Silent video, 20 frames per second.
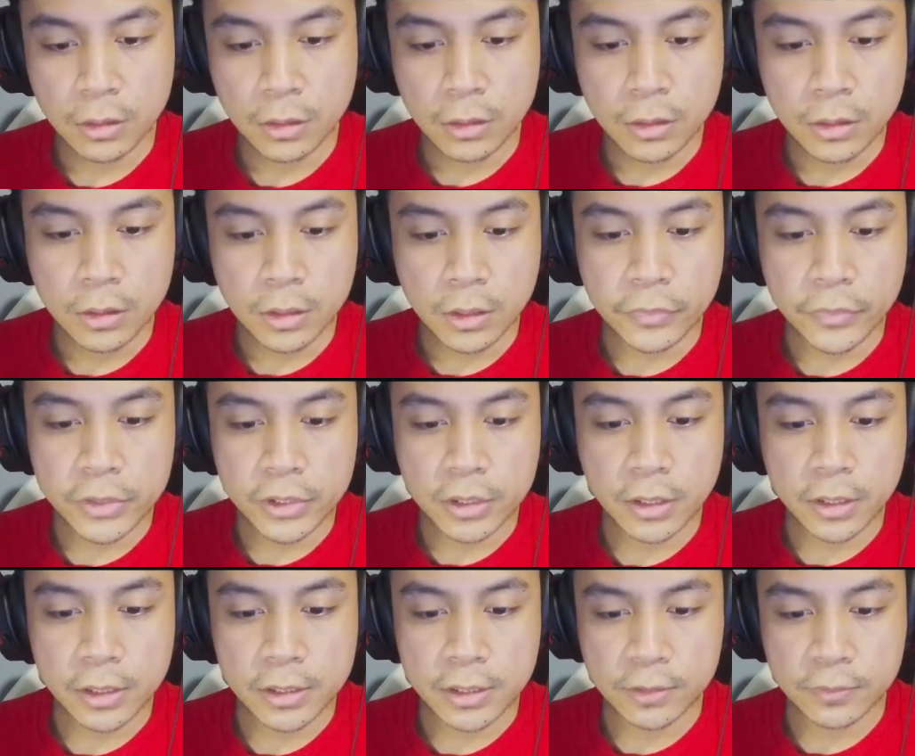If this
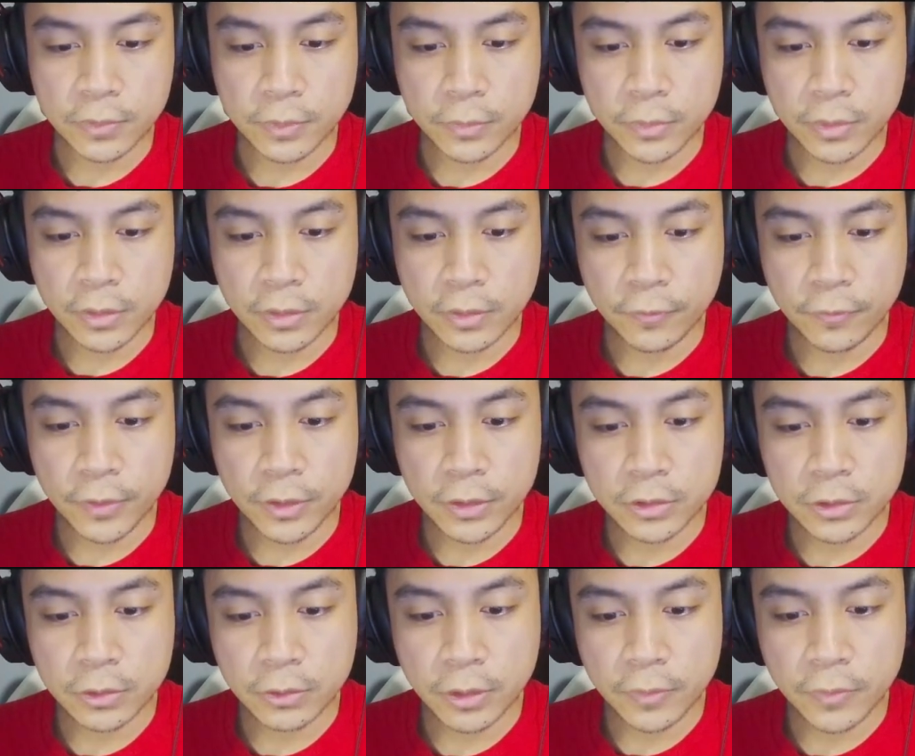card is sent from the field
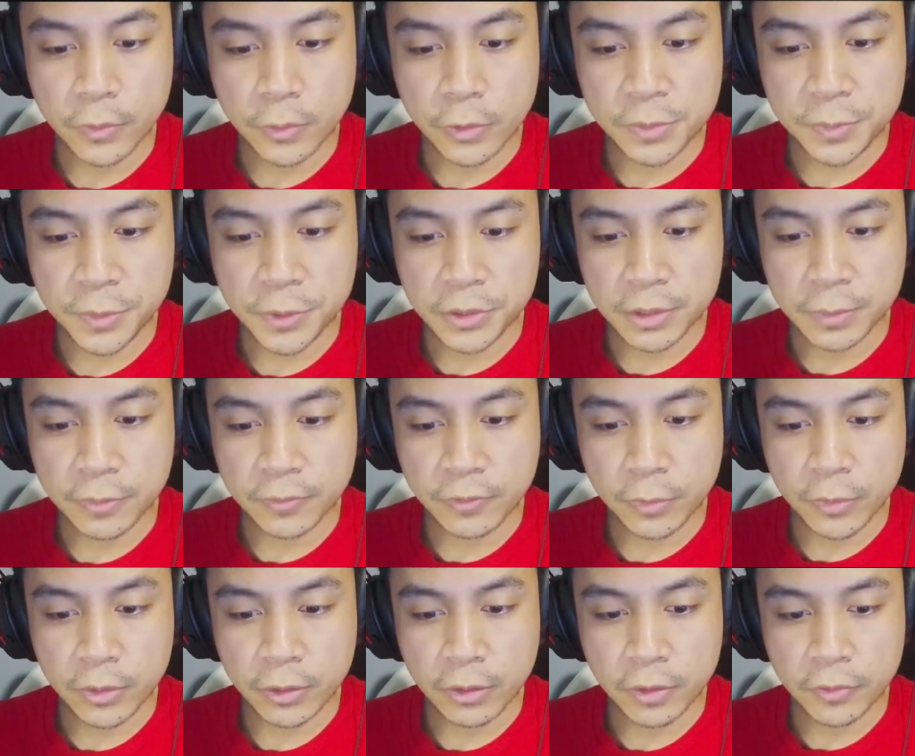to the graveyard or special summon
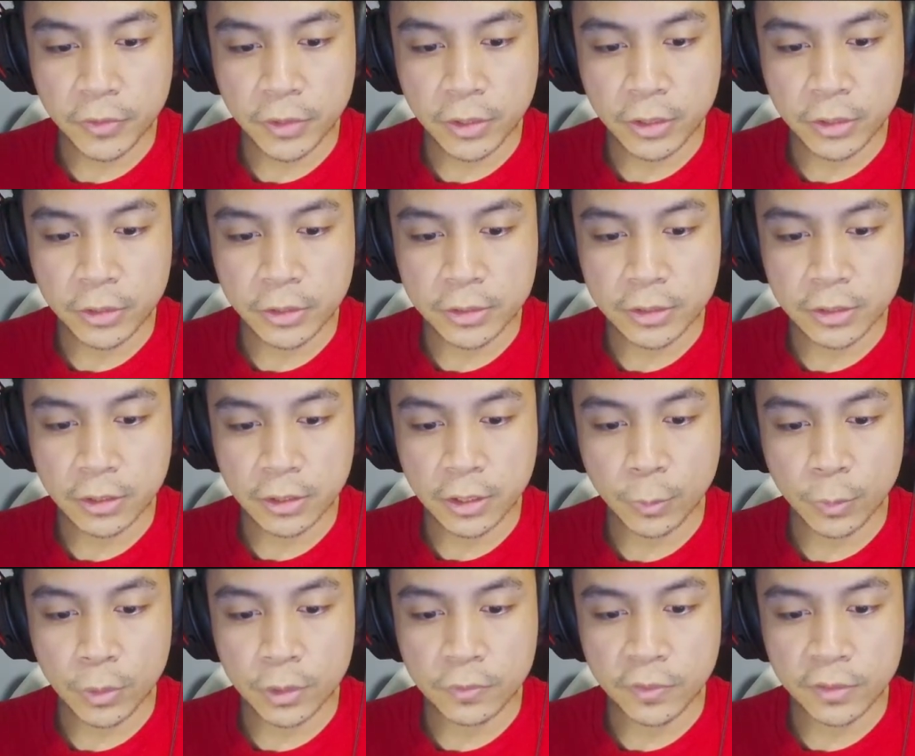from the graveyard, you can target
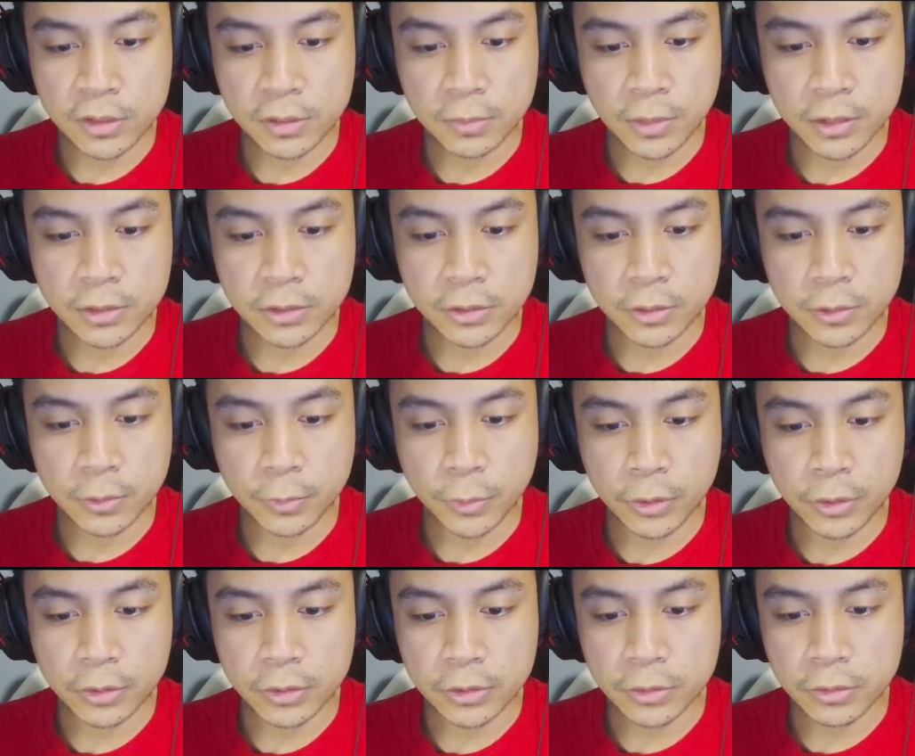one face-up monster your
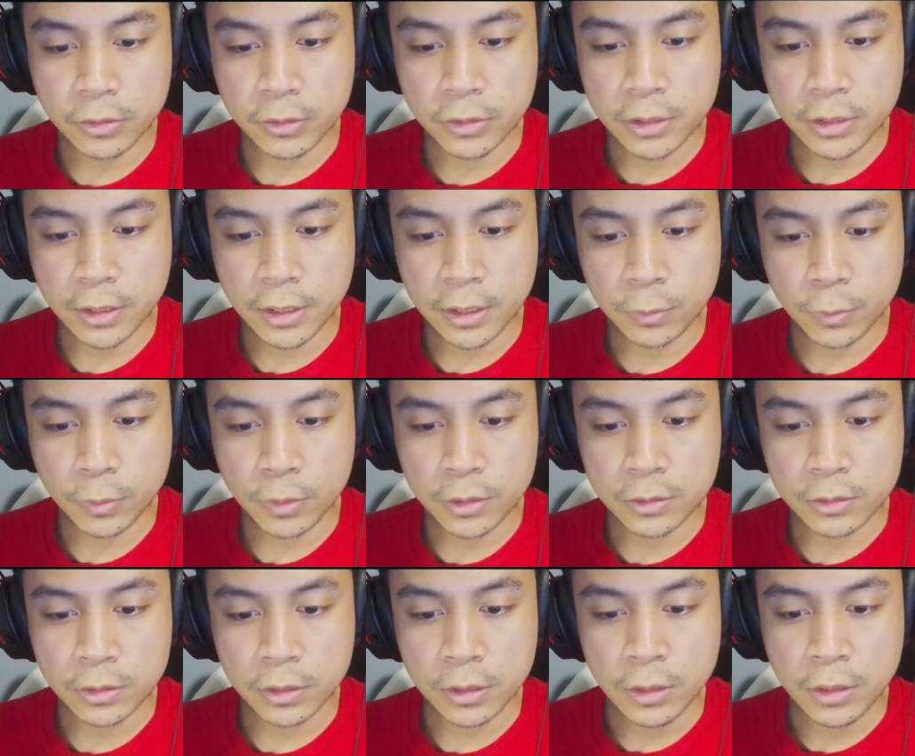opponent controls and add
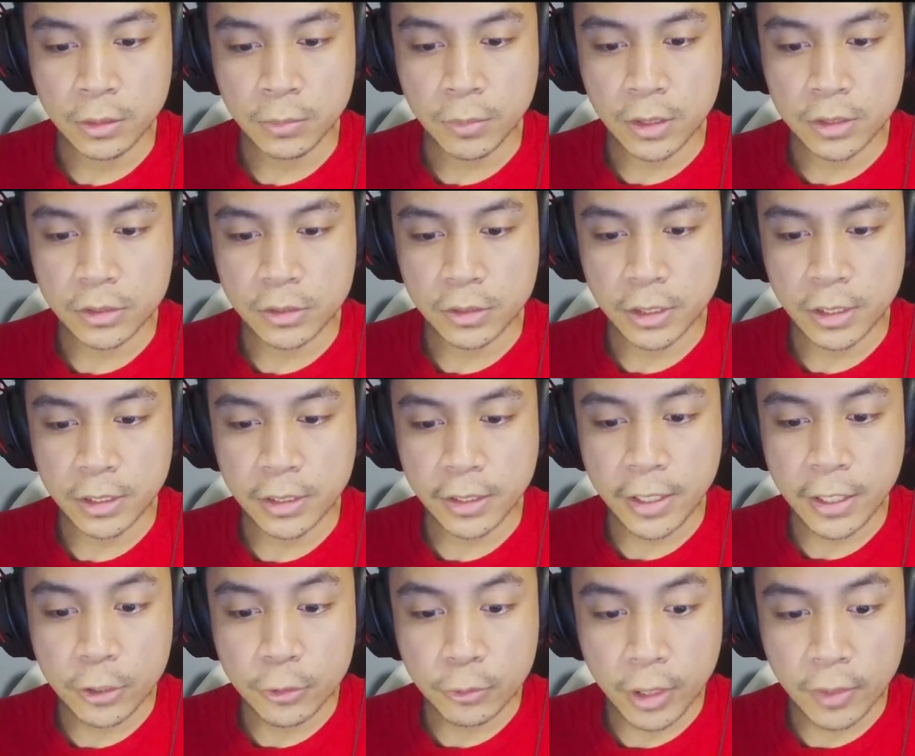one monster in
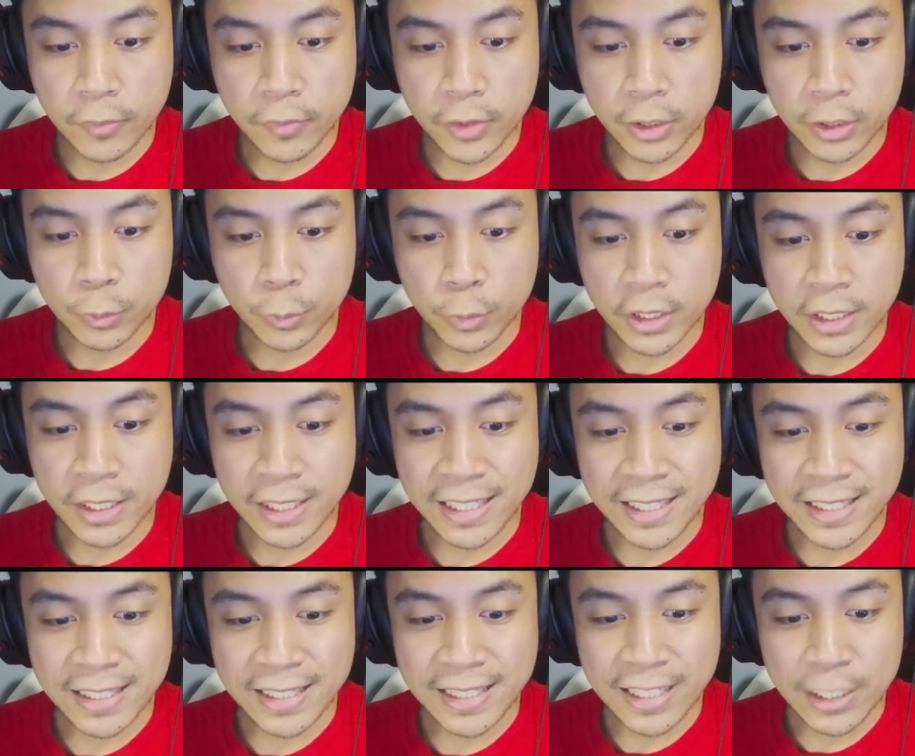their graveyard with an
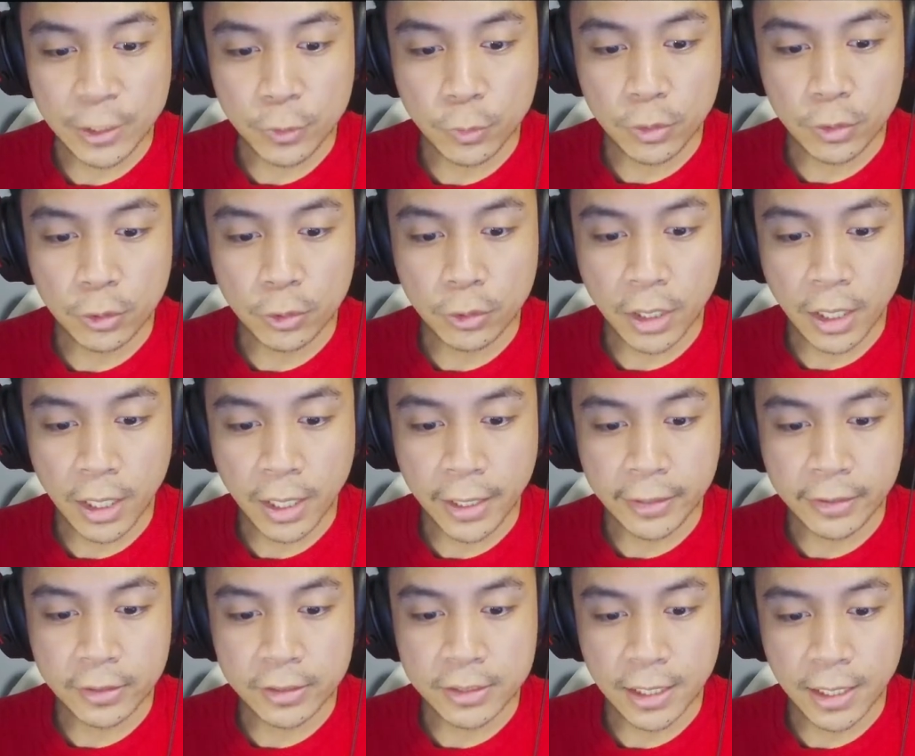equal or
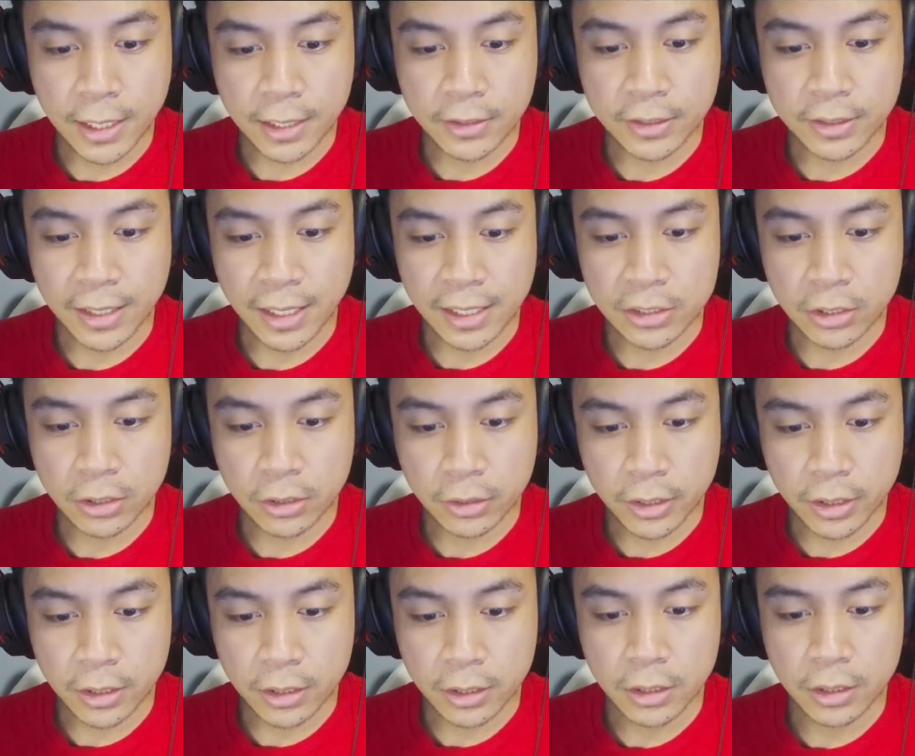higher attack than that
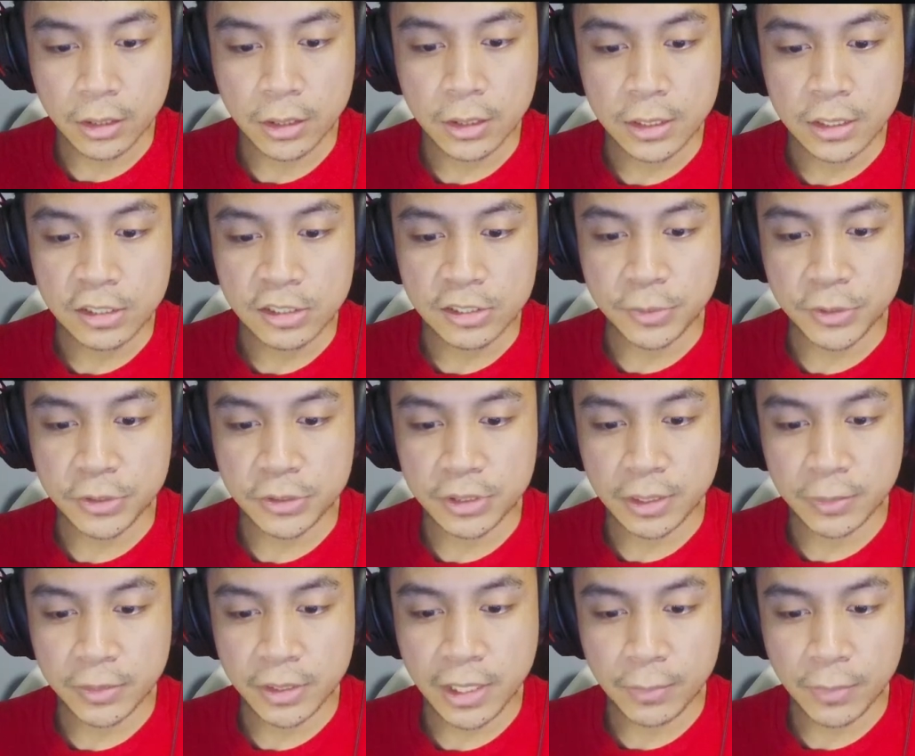target. Special
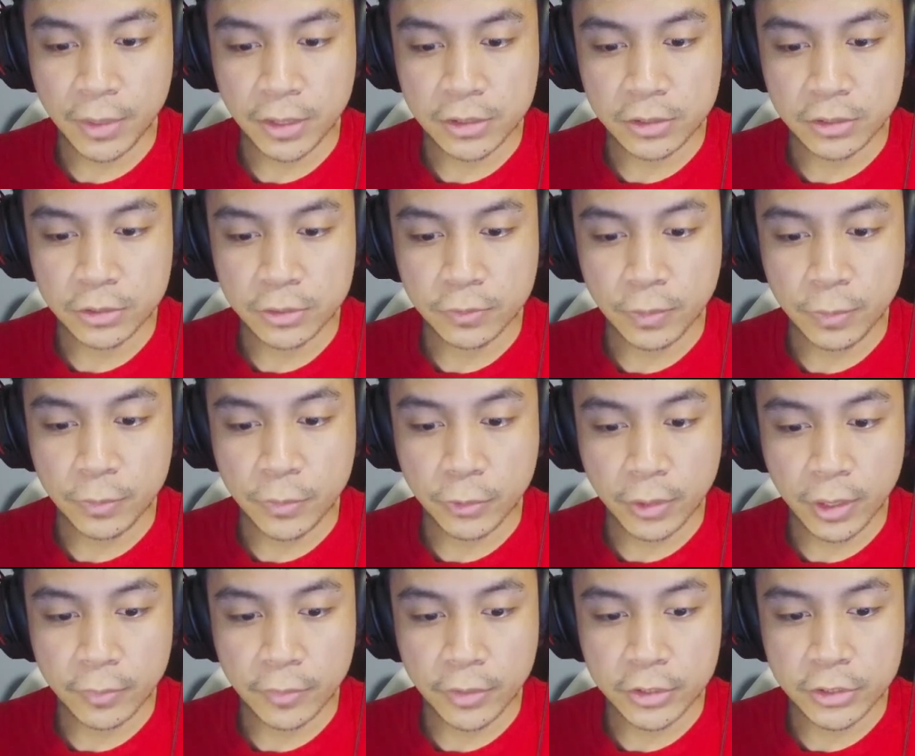summon that monster from the
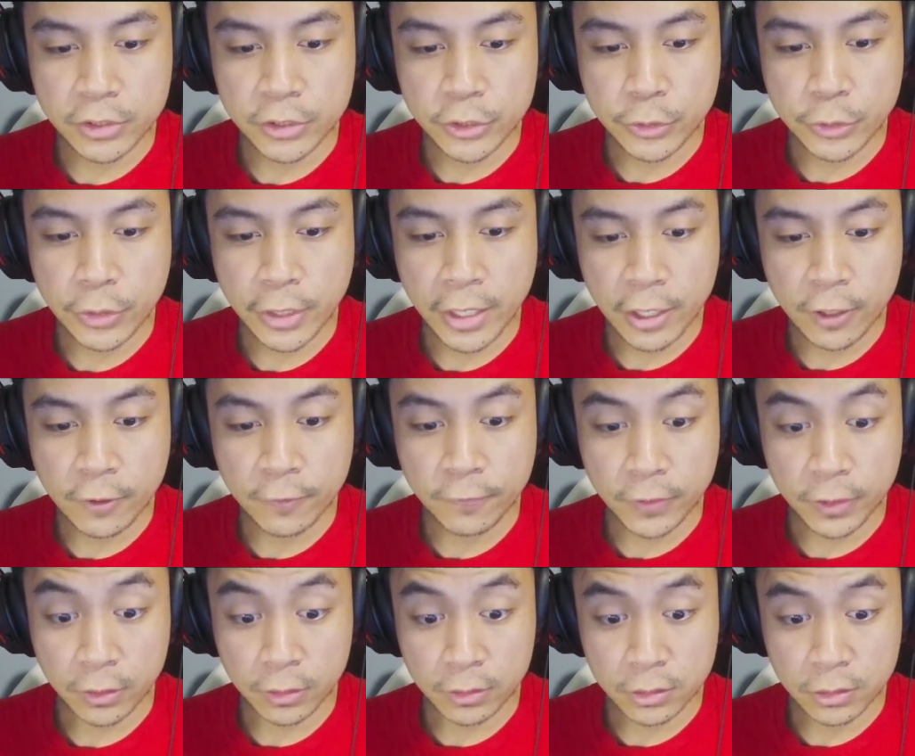graveyard to their
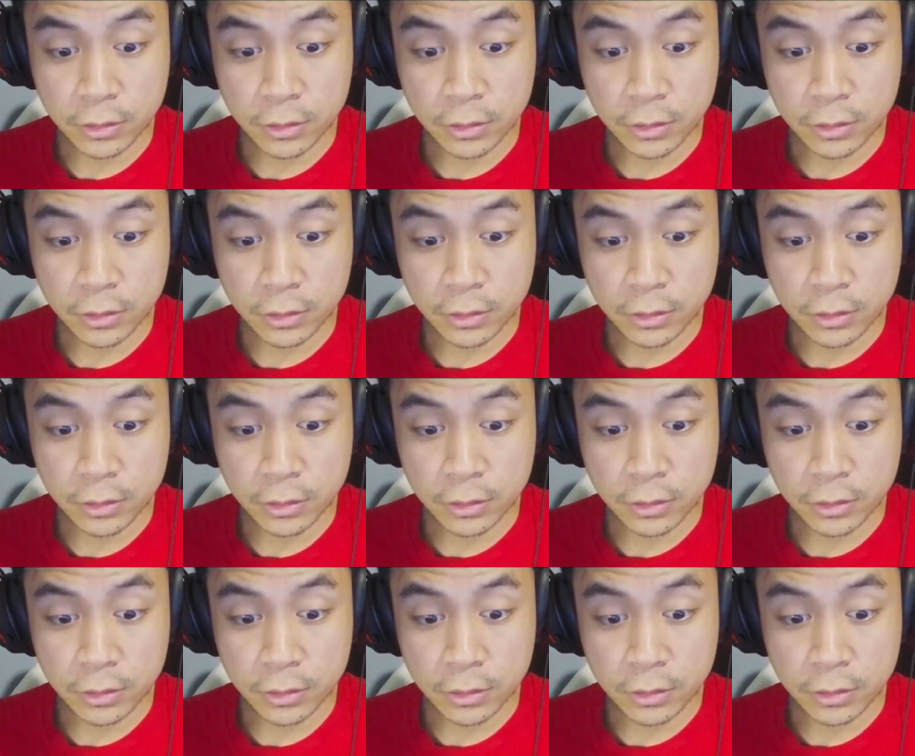field.